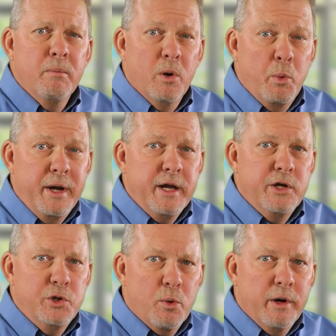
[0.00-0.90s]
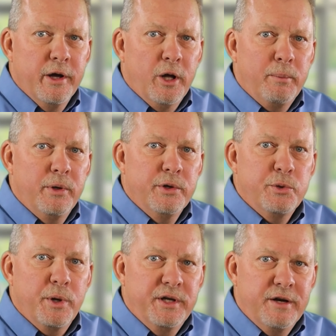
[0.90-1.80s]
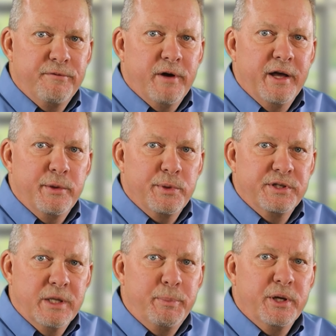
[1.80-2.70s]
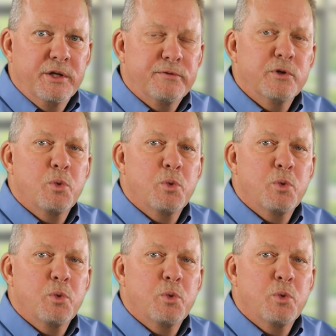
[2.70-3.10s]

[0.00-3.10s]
But we need your help to identify the recipients for